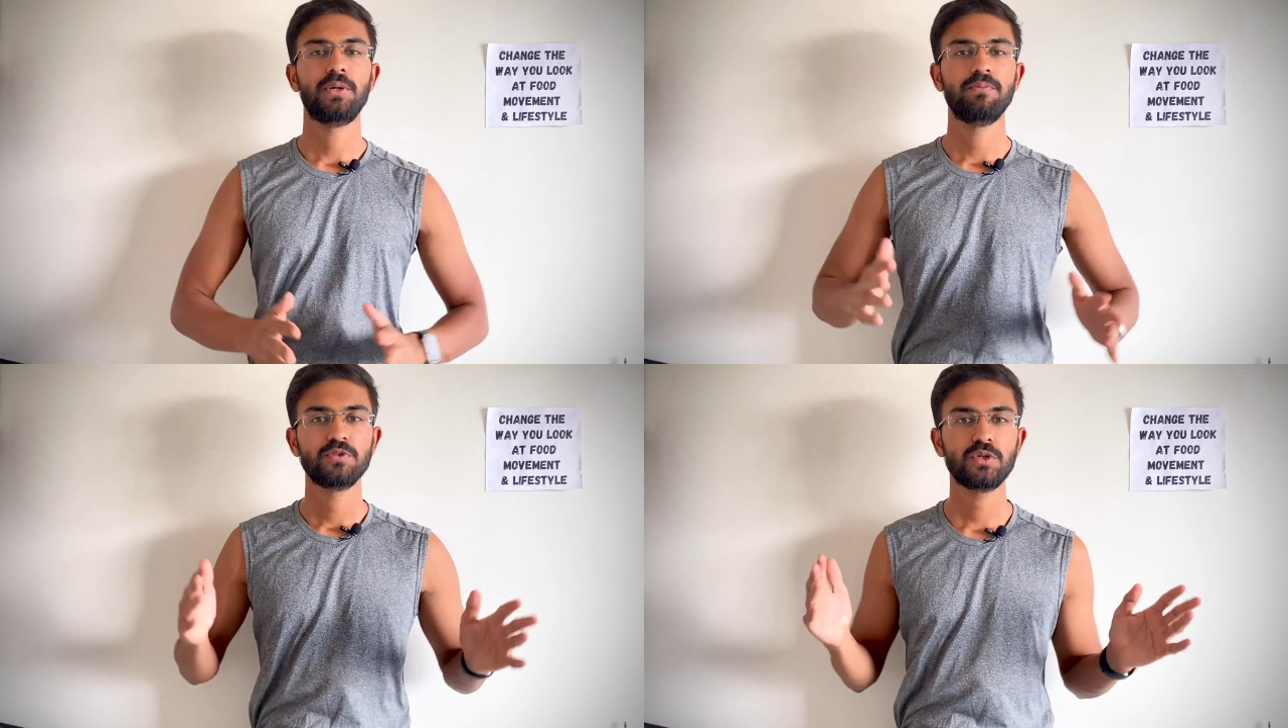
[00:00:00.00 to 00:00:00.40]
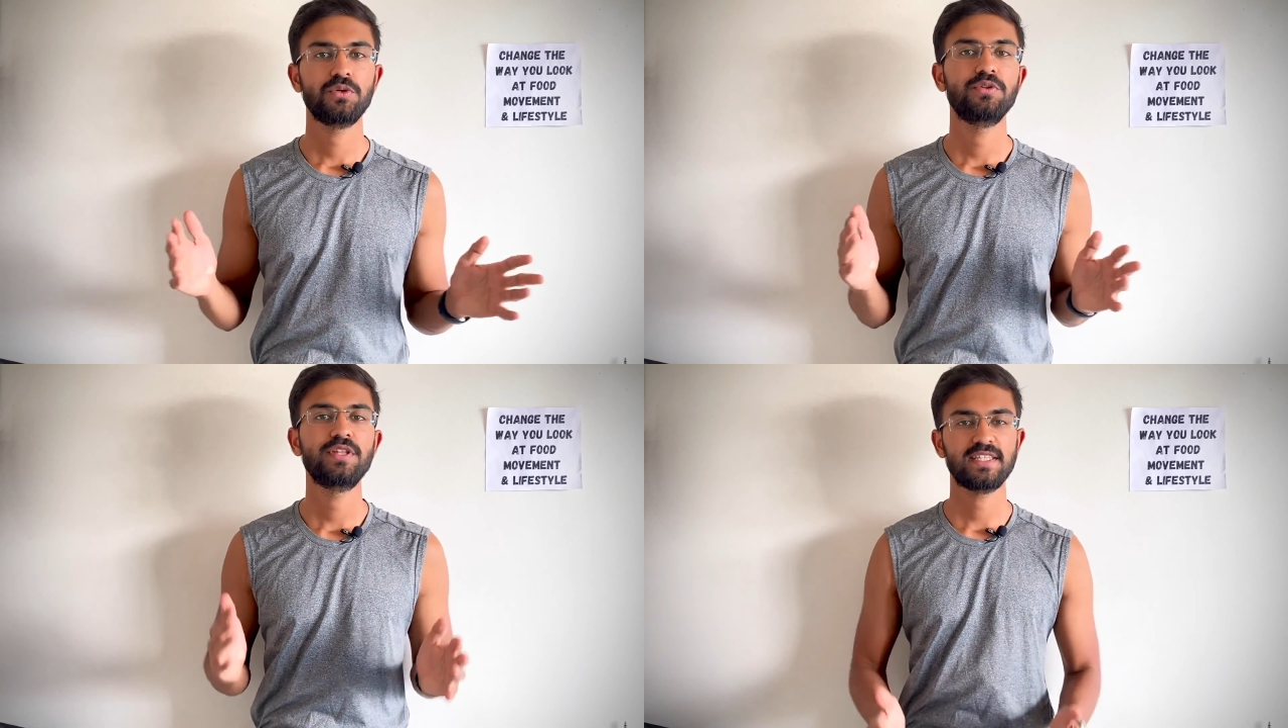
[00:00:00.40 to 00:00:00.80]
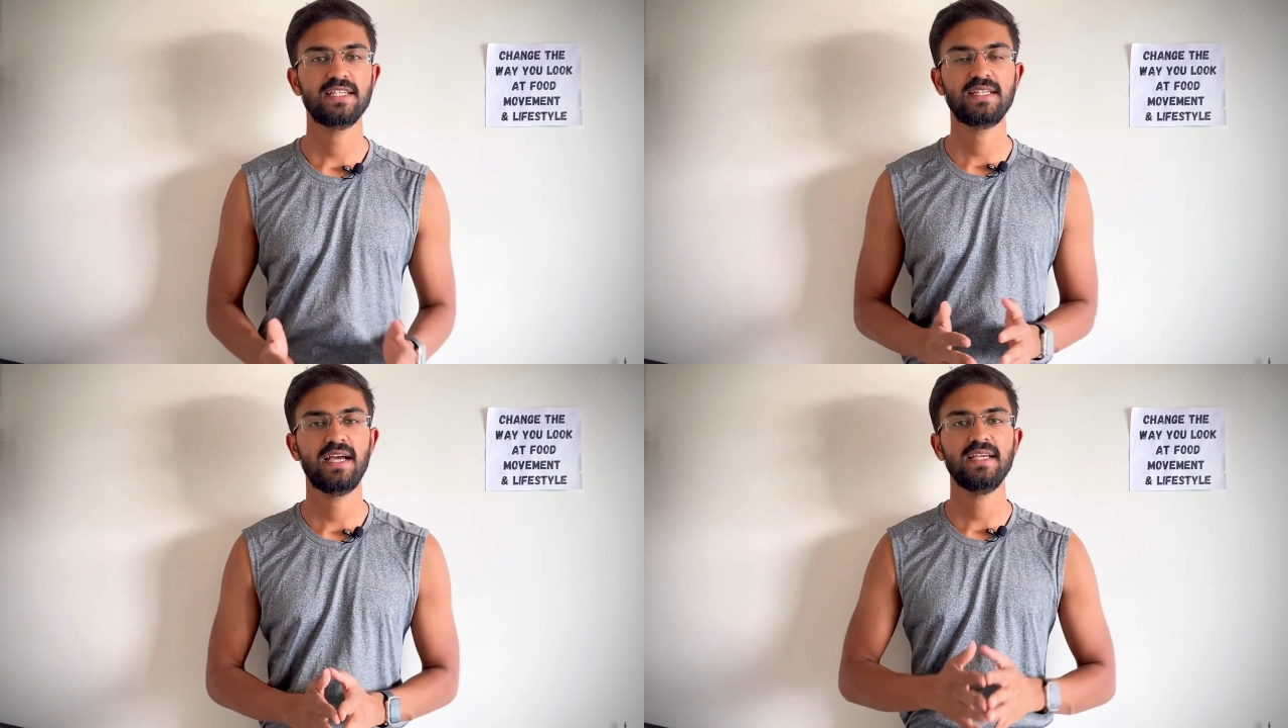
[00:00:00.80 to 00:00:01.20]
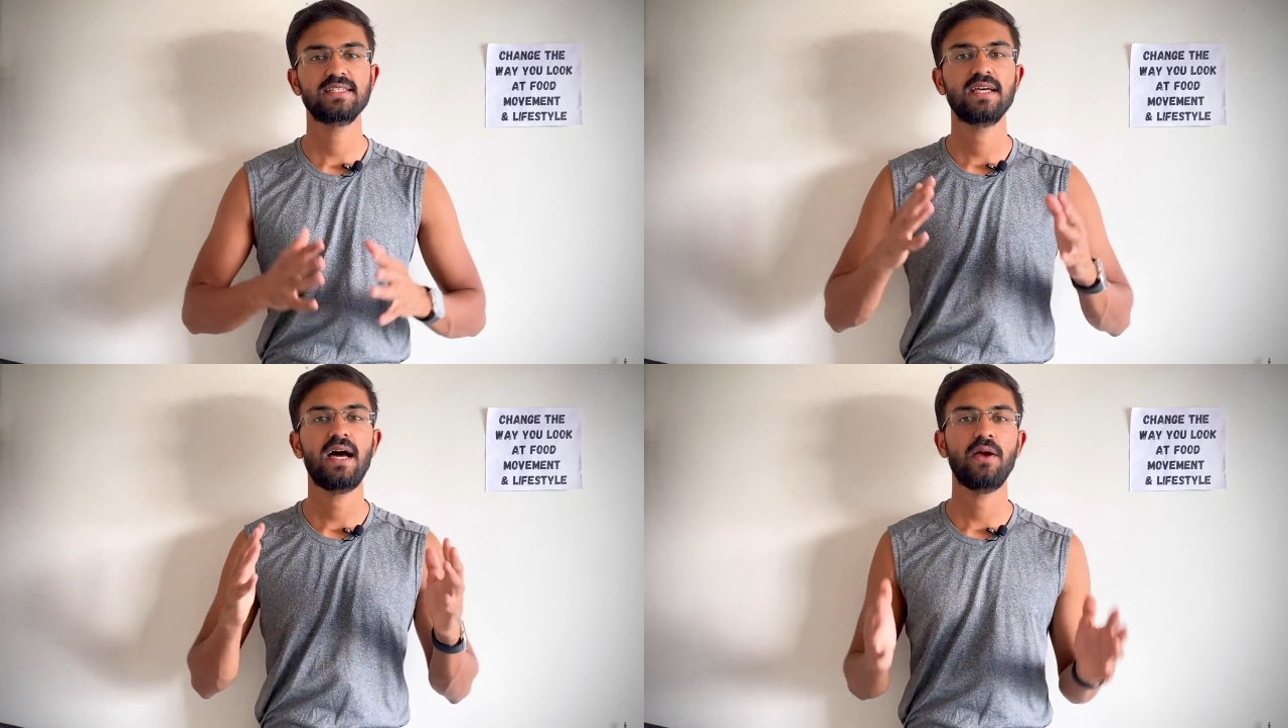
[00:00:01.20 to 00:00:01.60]
So that's it guys.
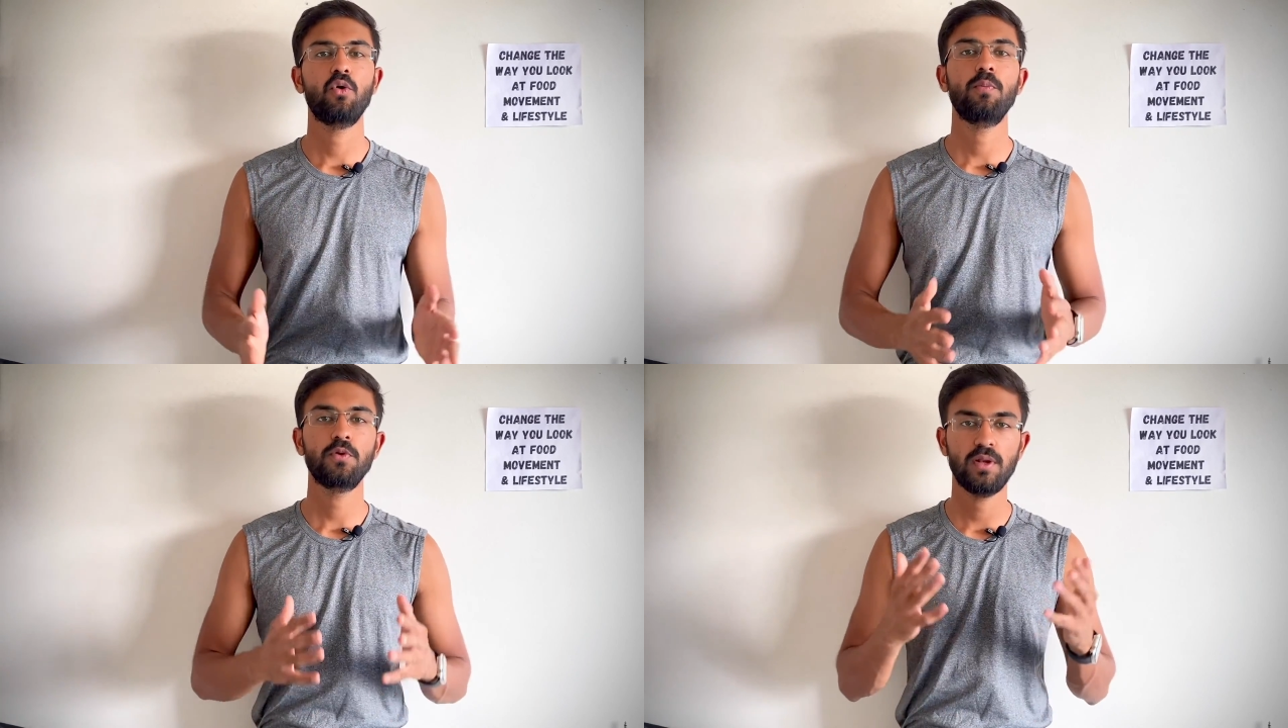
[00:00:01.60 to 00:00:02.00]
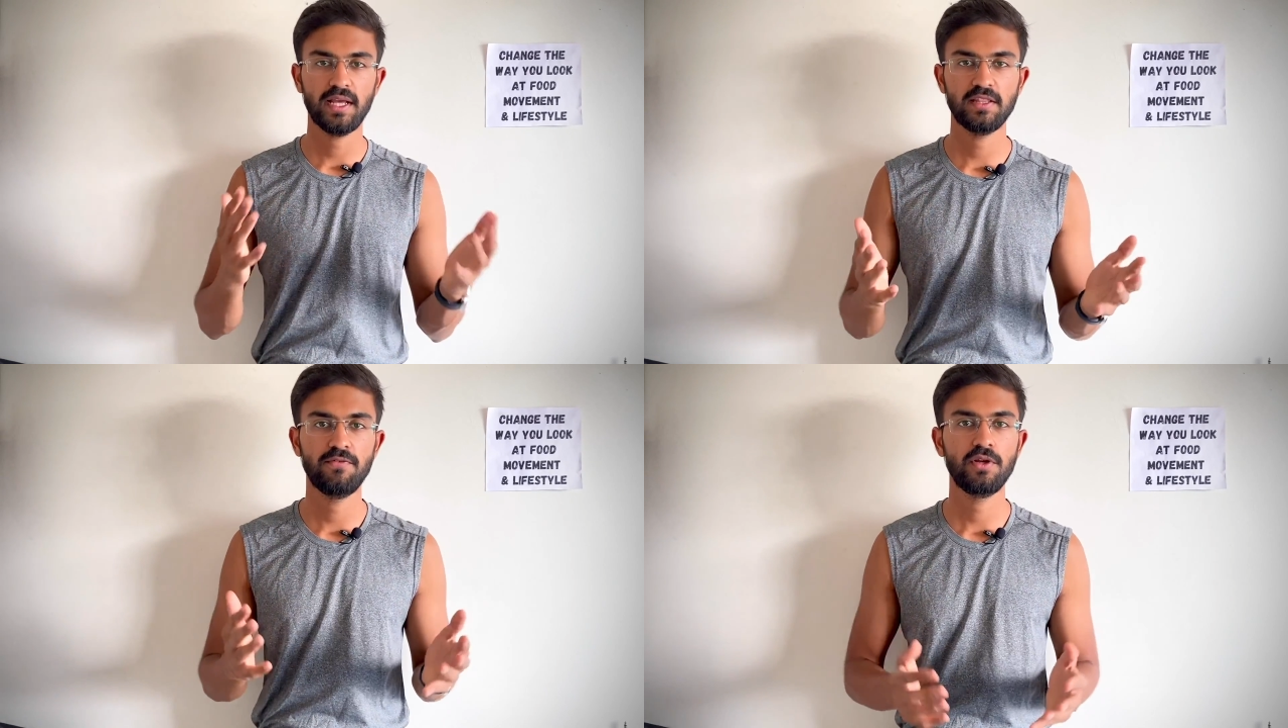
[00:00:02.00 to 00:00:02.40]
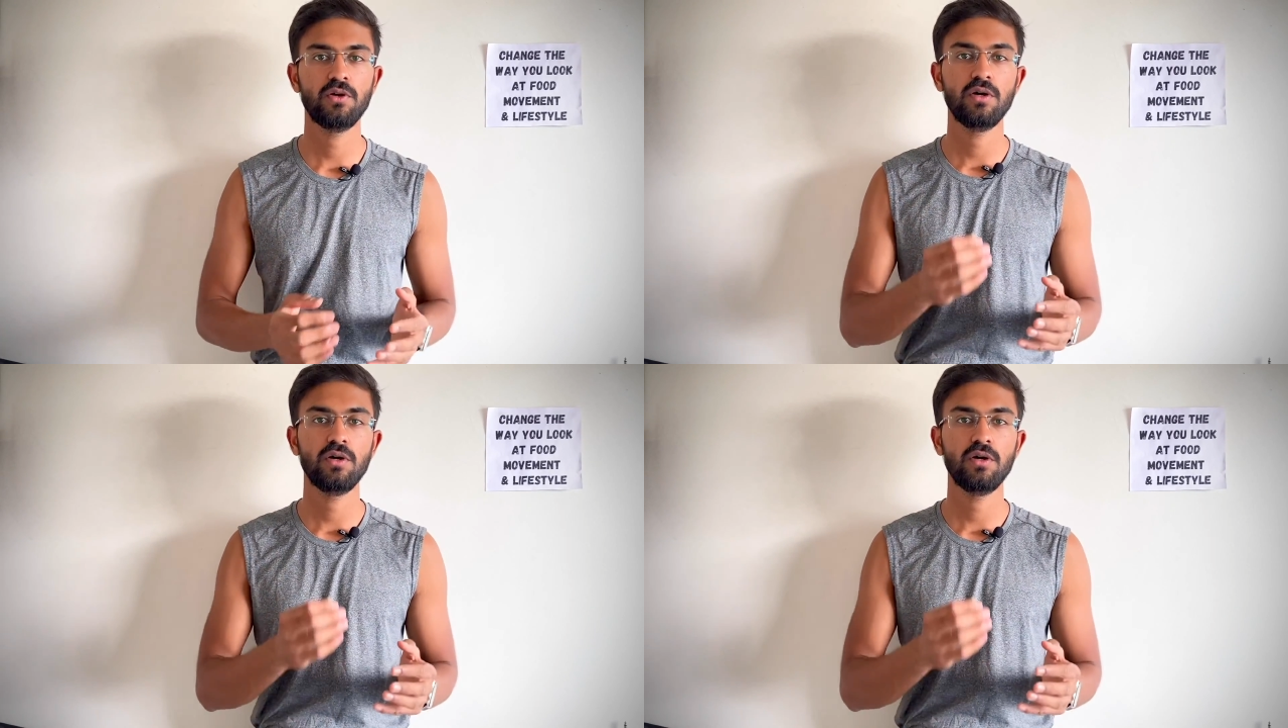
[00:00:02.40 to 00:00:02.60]
I hope you liked the video.